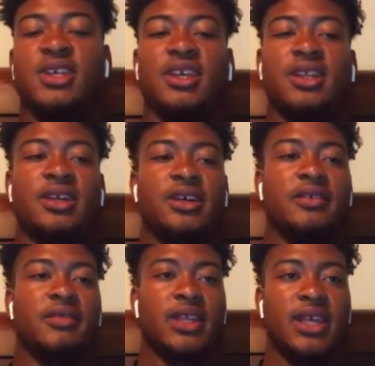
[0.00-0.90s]
He
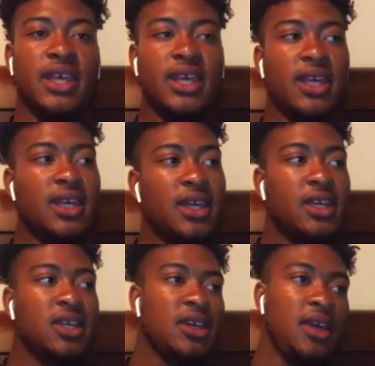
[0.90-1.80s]
led. He
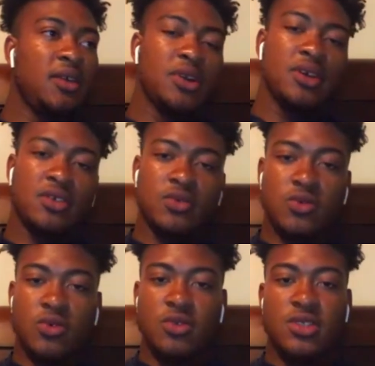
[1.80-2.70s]
put his
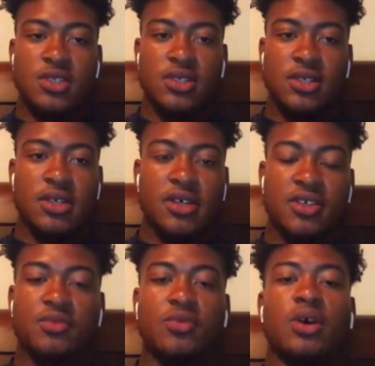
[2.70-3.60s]
rules.
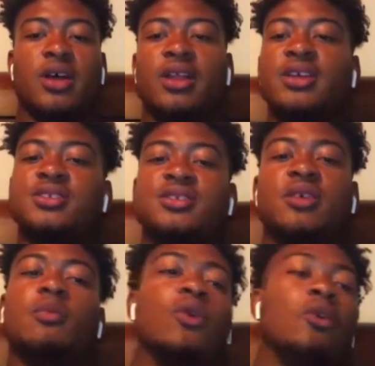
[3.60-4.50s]
They just
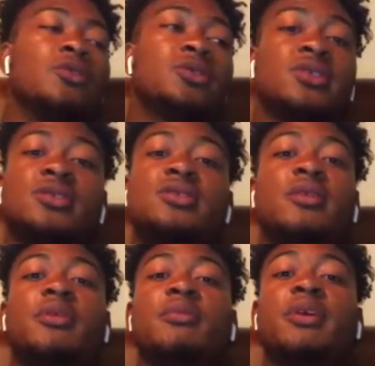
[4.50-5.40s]
say morals because it's
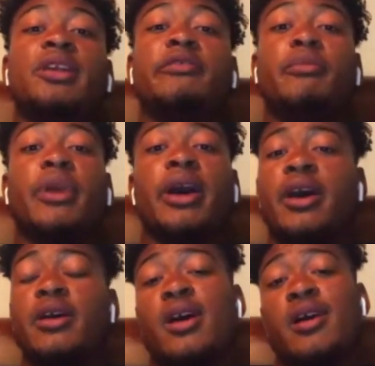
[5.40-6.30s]
something he been living
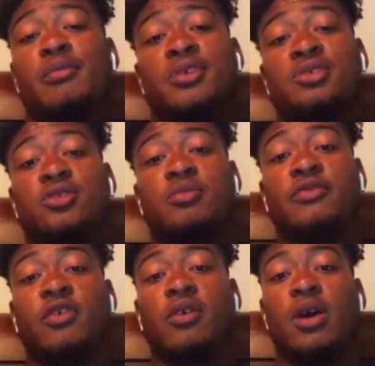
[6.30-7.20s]
by. I'm
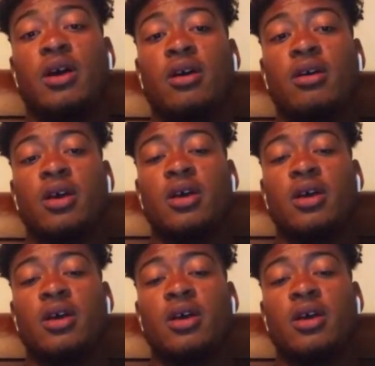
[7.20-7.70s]
assuming for a while,